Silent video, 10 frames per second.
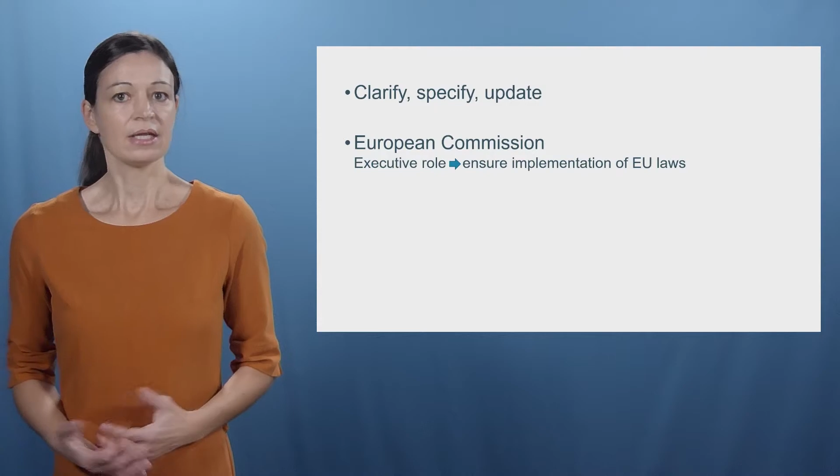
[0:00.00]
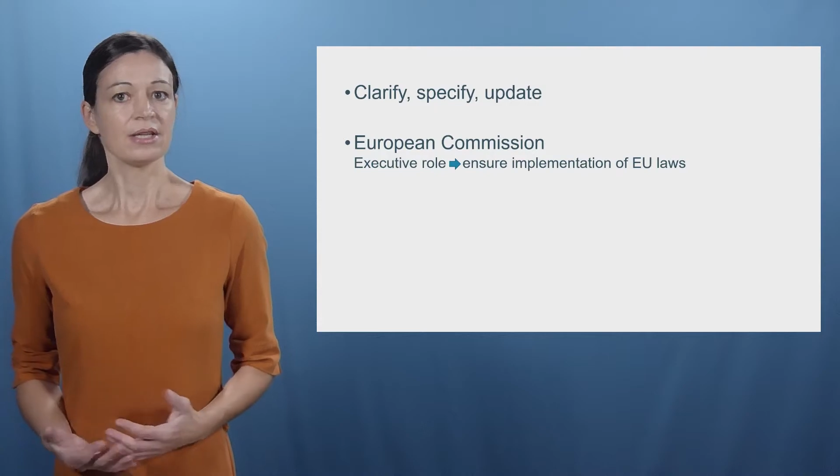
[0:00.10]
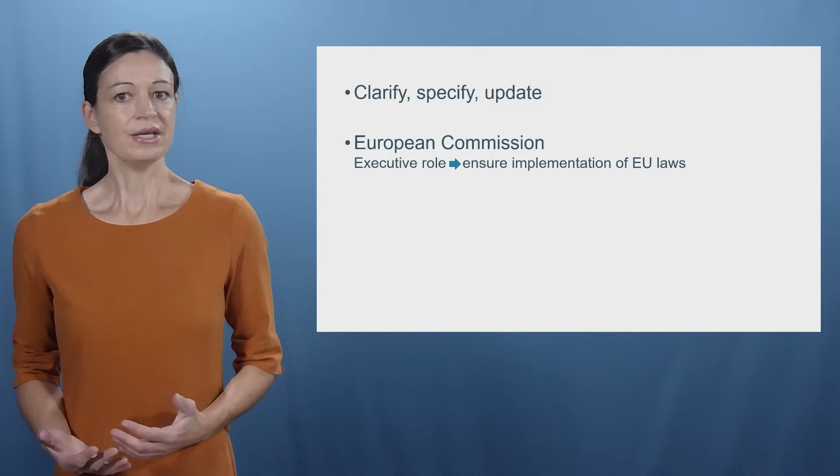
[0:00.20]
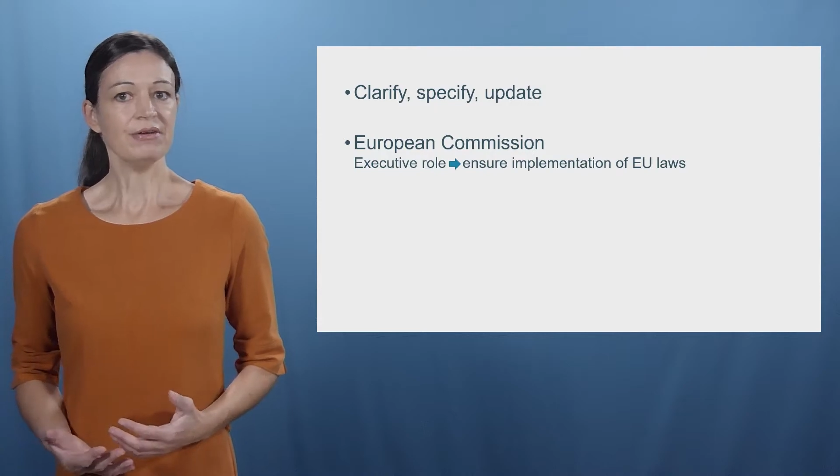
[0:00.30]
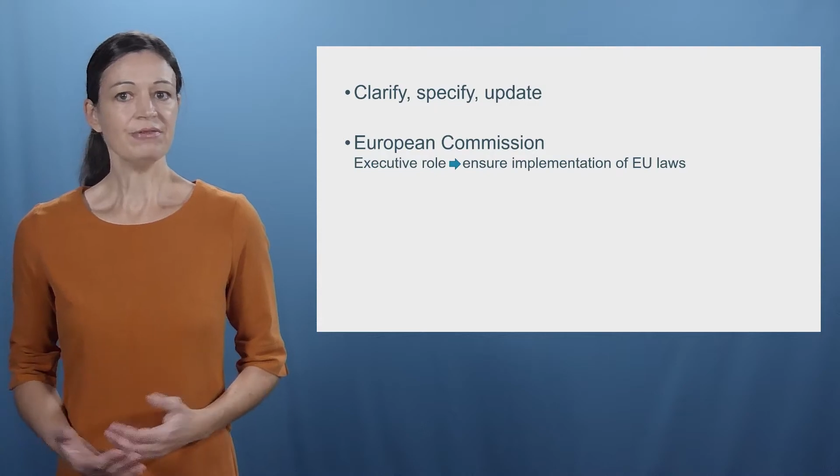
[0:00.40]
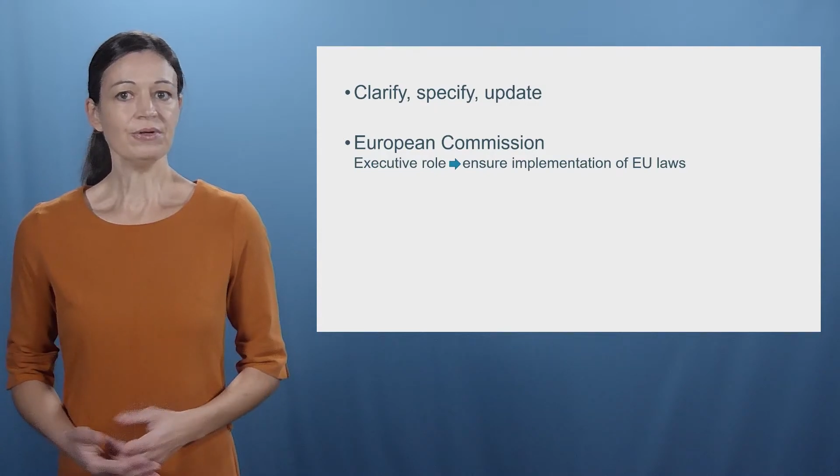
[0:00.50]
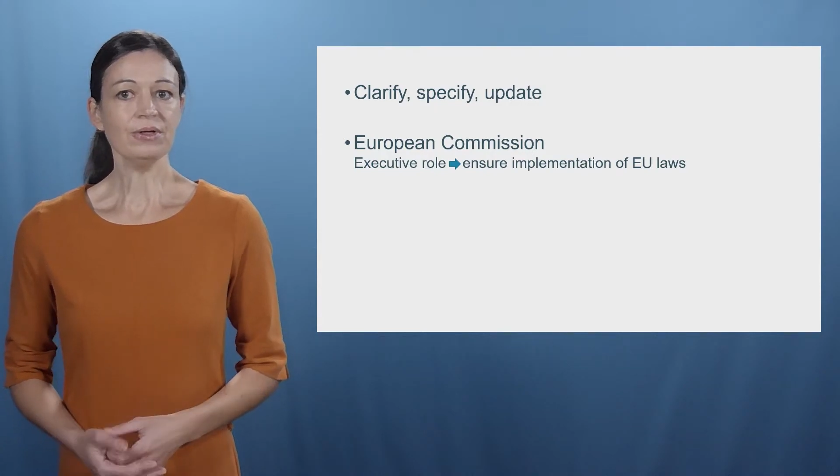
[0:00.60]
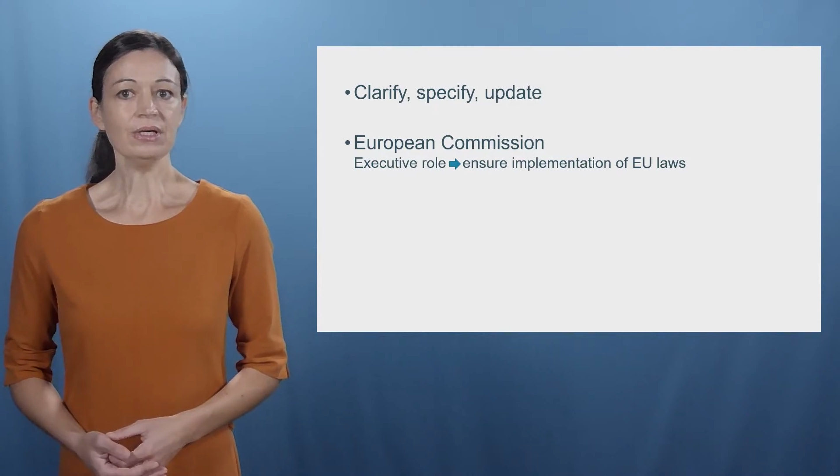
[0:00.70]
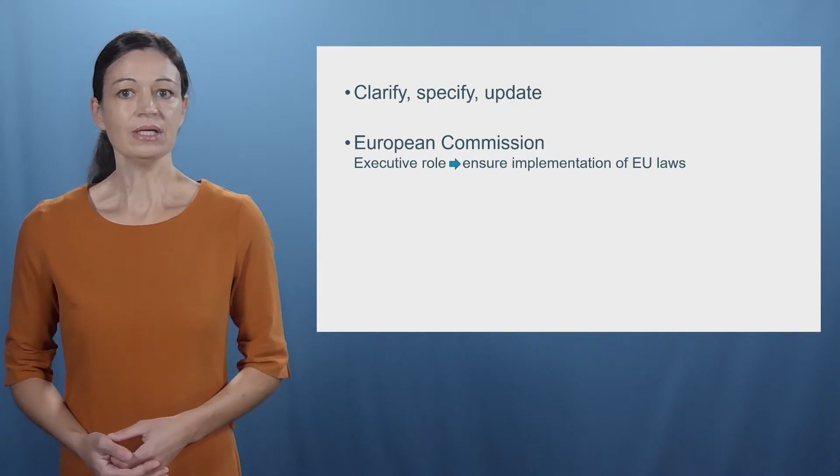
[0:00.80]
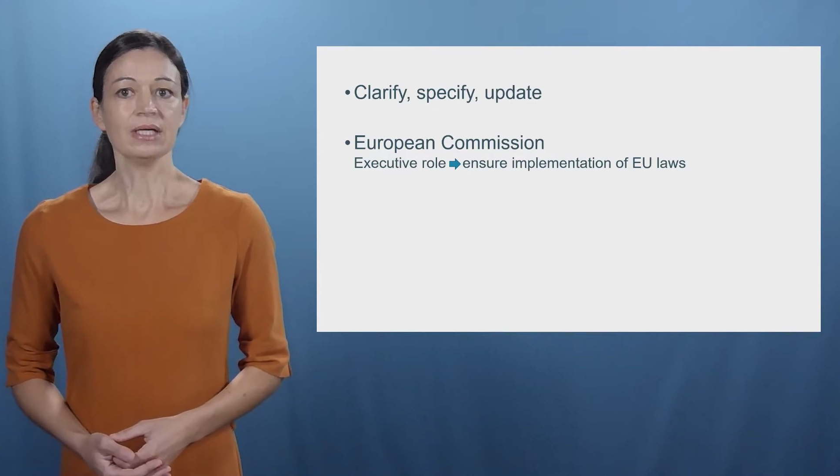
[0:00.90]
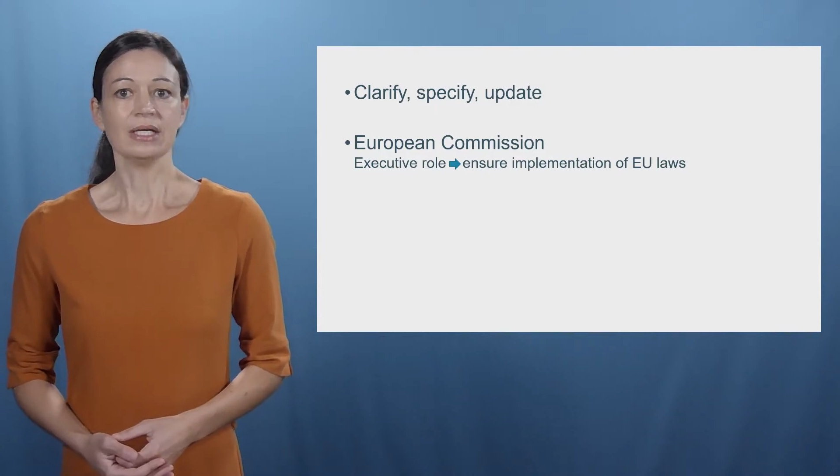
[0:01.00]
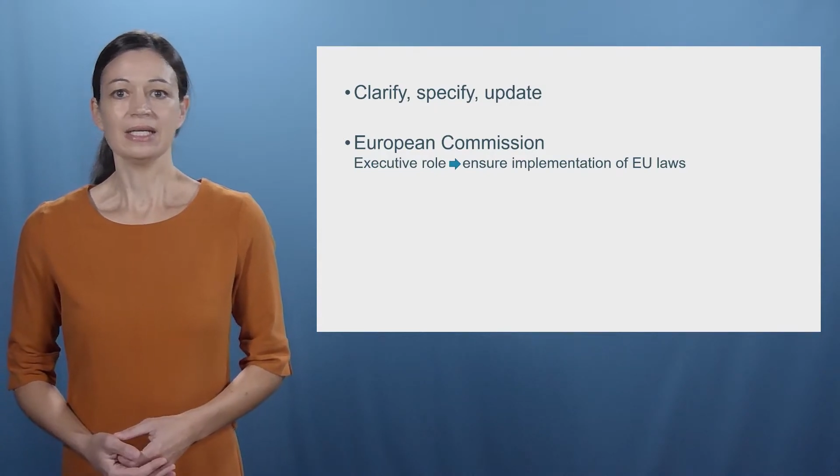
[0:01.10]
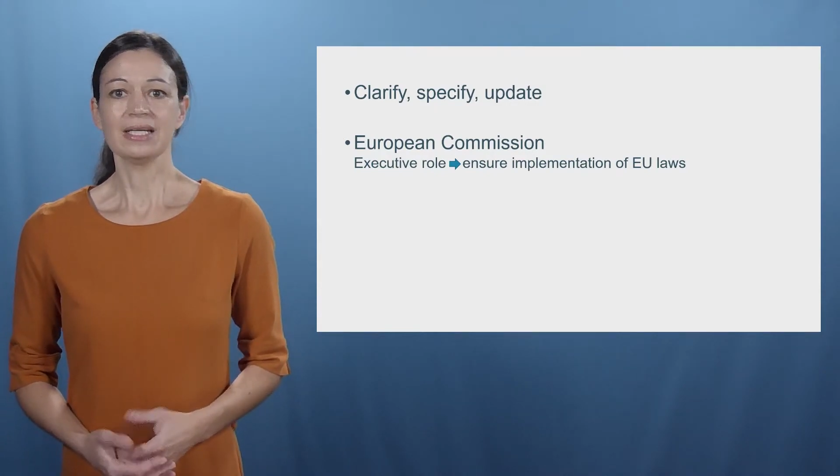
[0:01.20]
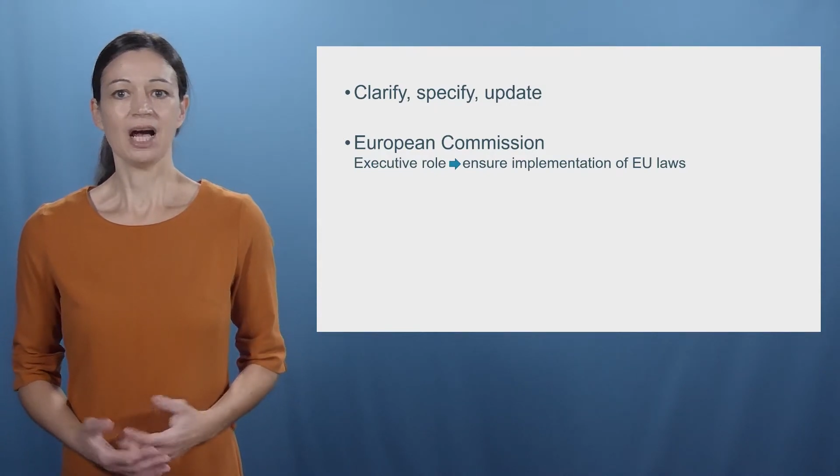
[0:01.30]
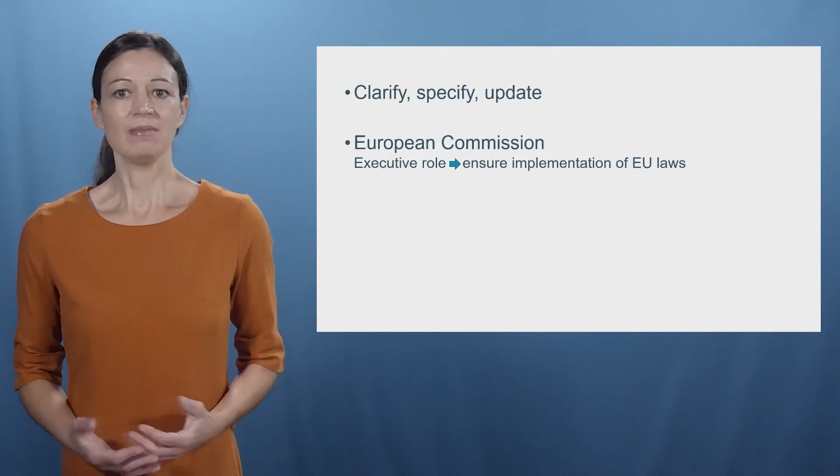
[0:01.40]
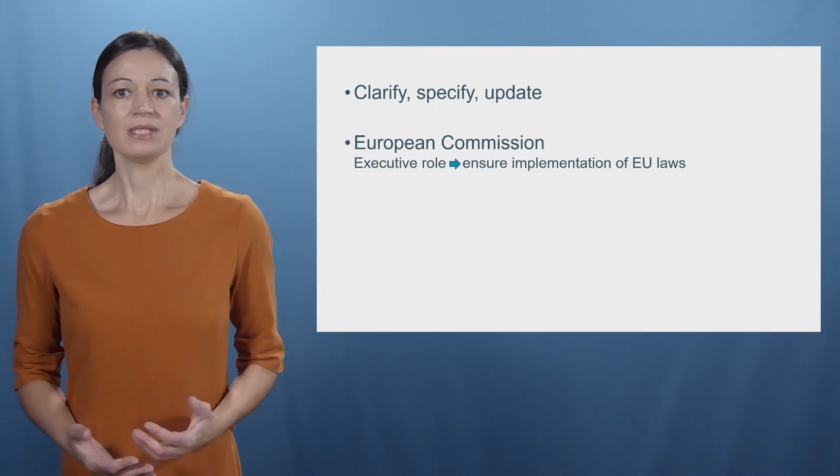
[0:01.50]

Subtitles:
Therefore, it comes